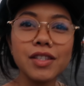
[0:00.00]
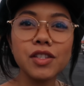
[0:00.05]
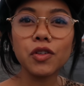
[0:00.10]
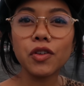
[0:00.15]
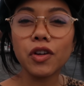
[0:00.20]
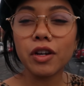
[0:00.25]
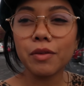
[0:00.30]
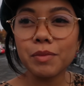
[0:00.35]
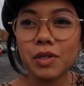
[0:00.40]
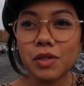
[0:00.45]

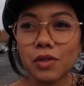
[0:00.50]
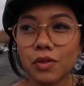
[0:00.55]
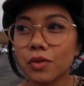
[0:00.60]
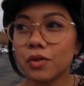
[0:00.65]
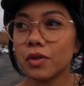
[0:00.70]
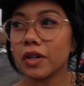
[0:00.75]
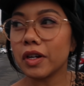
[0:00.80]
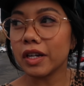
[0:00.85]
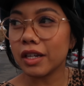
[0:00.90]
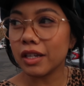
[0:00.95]
Instagram
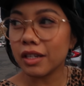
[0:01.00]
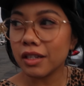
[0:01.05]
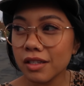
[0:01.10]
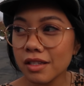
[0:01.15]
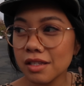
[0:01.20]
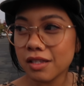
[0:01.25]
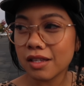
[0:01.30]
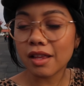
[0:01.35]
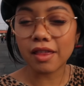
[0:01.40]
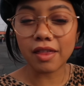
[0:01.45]

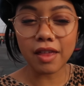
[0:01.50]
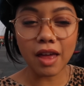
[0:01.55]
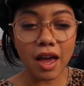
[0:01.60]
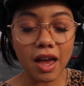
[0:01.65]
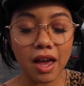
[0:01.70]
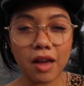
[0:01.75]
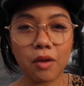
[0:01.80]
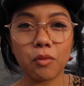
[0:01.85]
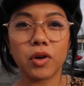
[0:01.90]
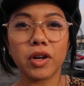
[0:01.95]
stories
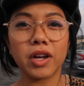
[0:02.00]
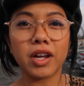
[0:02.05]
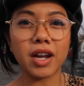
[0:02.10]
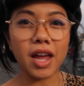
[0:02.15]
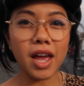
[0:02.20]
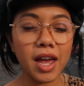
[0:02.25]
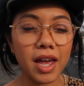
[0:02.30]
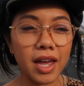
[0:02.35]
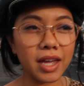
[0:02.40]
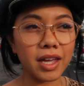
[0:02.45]
that we're
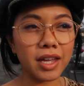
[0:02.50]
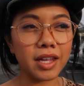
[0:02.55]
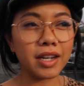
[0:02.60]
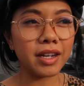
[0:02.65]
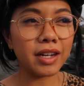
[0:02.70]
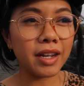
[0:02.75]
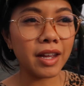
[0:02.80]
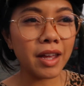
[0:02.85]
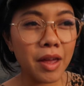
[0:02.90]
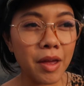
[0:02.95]
gonna
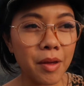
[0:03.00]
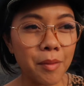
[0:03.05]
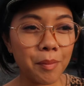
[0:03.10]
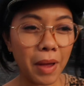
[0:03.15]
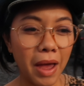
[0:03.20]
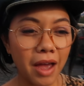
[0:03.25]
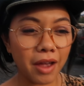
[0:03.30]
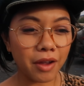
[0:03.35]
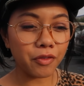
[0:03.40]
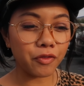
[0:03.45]
head
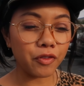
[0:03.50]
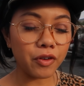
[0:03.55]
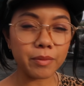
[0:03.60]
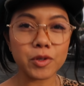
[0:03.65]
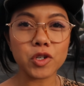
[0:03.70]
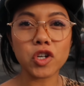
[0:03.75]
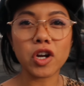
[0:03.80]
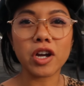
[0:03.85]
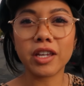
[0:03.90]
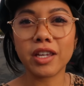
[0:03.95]
back from
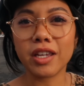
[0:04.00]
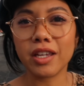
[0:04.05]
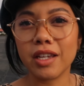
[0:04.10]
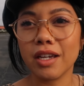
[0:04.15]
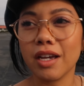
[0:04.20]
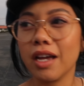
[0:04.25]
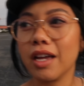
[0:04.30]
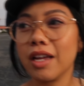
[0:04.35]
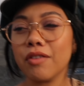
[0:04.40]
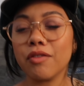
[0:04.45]

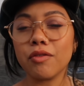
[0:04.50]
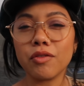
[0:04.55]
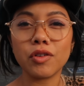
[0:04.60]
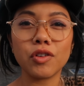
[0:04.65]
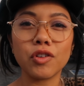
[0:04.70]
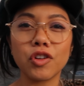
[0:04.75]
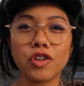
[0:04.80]
Truckee and